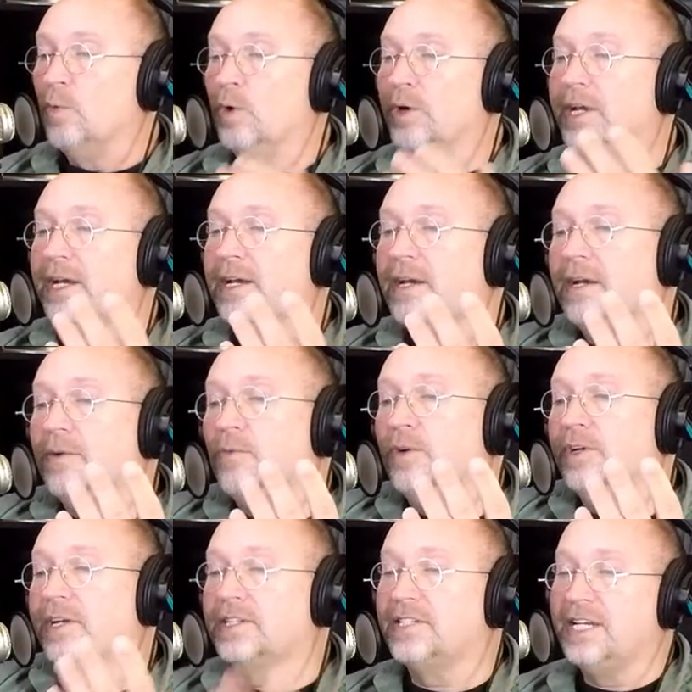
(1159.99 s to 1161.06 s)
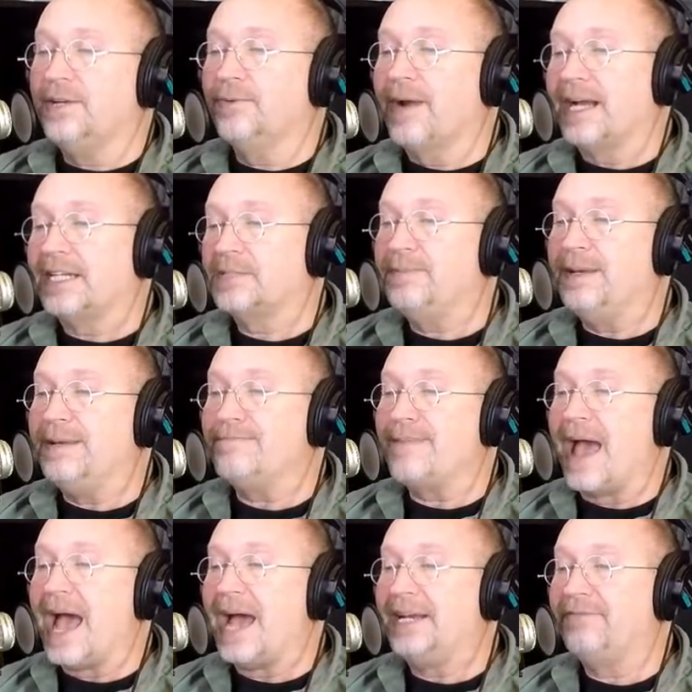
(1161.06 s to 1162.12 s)
Would a would a T Rex be
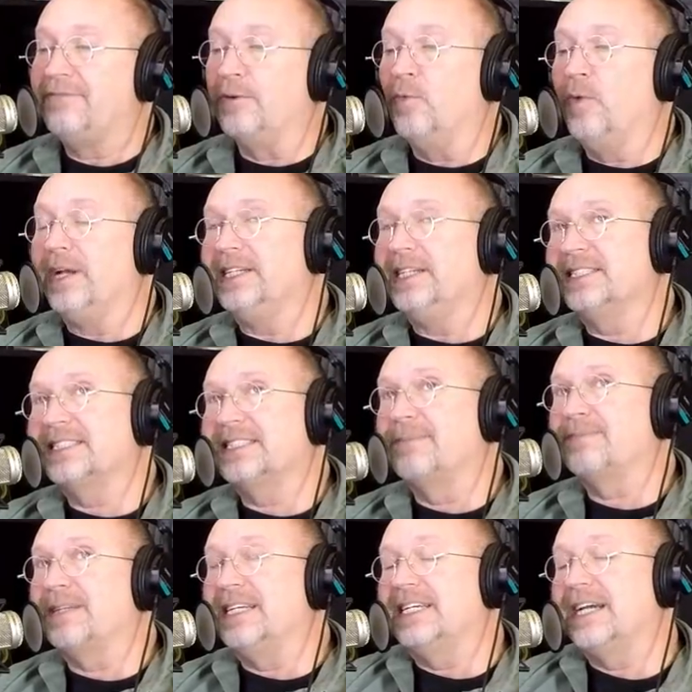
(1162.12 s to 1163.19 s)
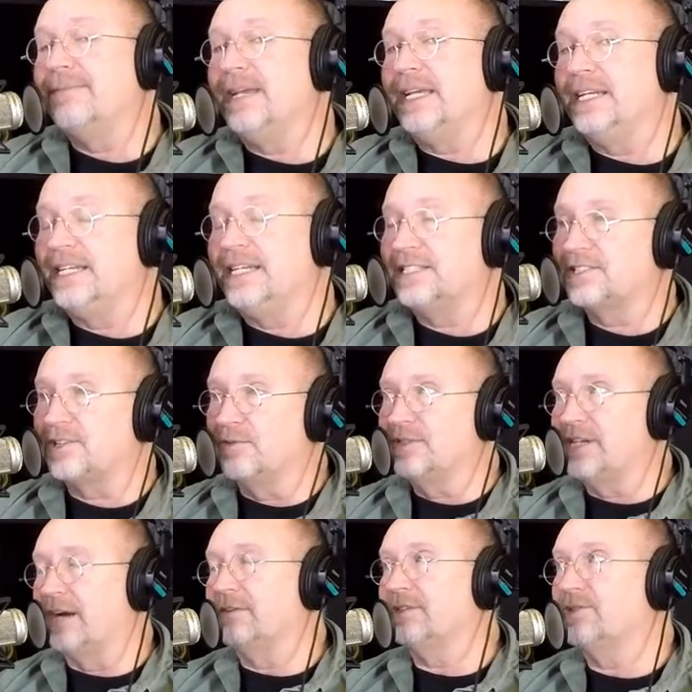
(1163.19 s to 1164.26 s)
mad if it witnessed something coming into its
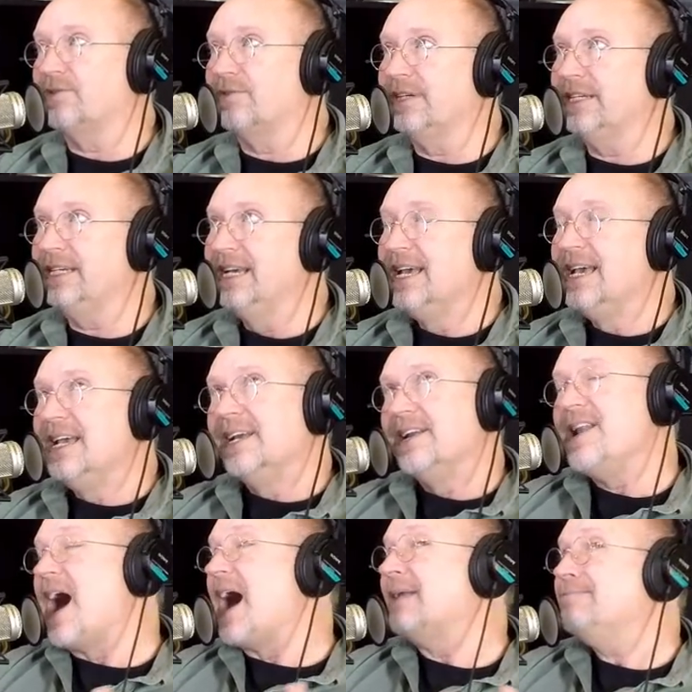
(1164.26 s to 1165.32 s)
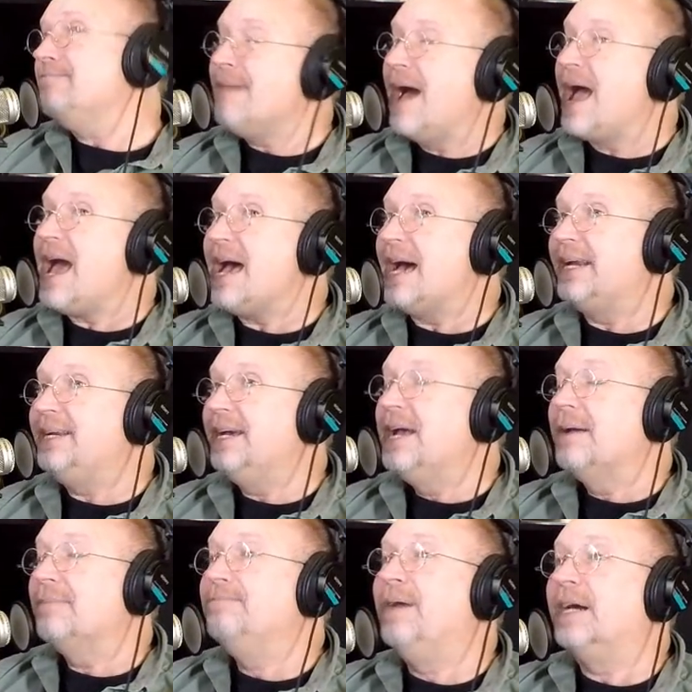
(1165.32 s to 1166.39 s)
own territory? Not mad,
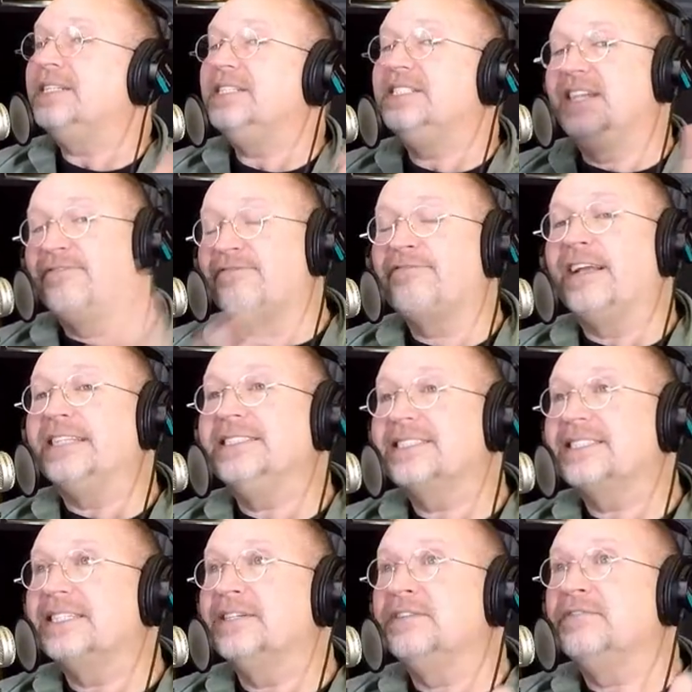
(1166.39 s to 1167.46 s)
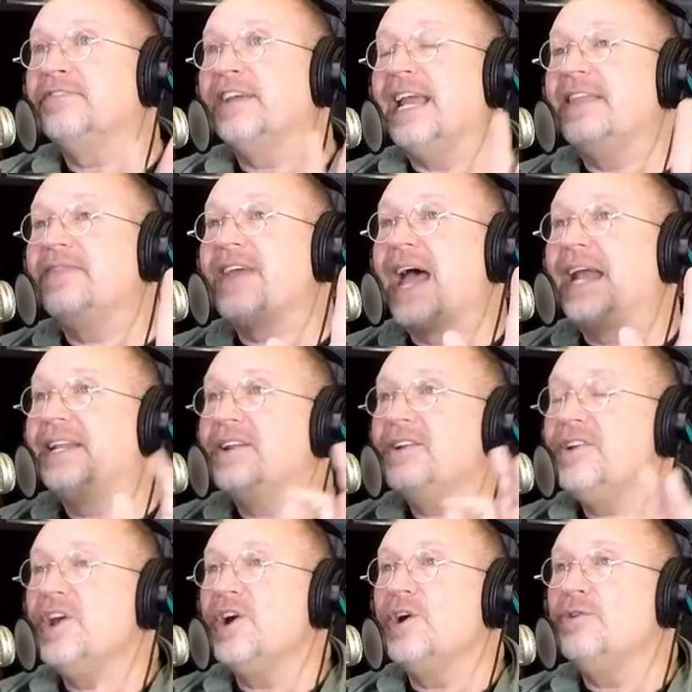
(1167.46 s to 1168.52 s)
but defensive in that
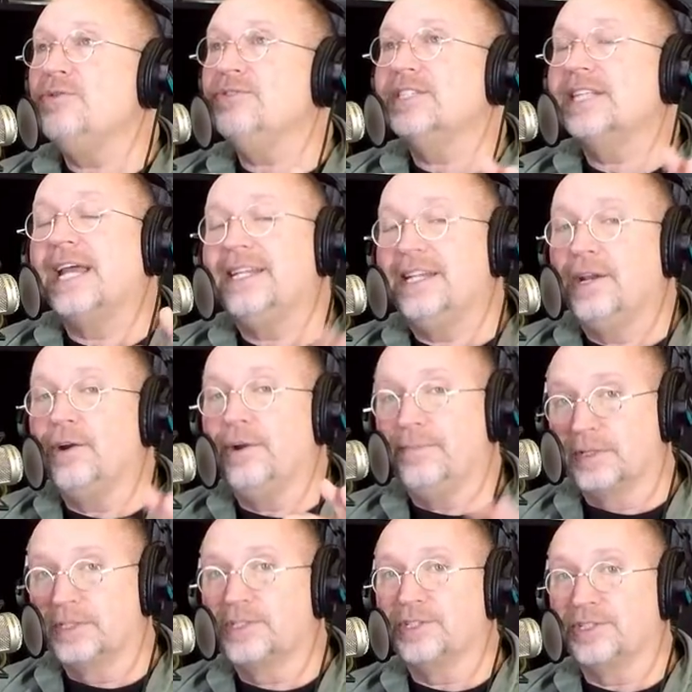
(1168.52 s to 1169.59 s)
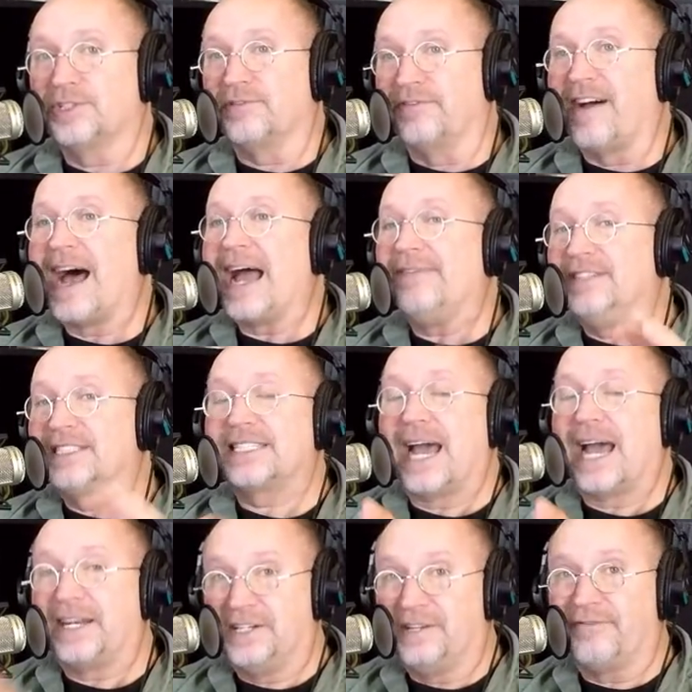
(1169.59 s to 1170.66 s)
it knows that in able to survive, it's
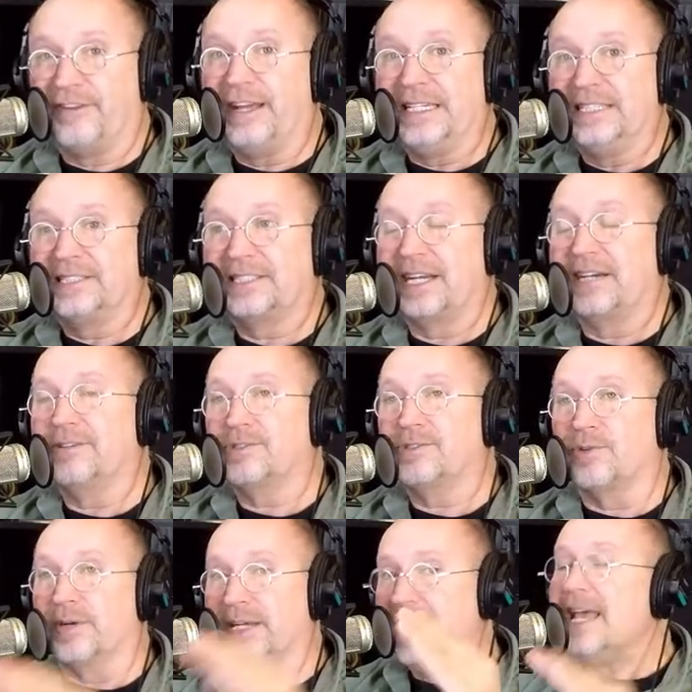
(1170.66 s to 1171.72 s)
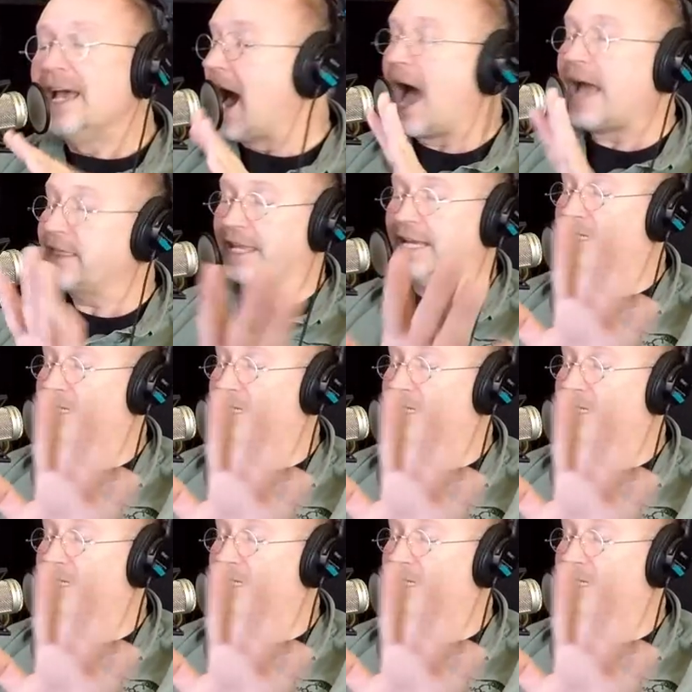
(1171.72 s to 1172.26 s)
got to defend its territory. I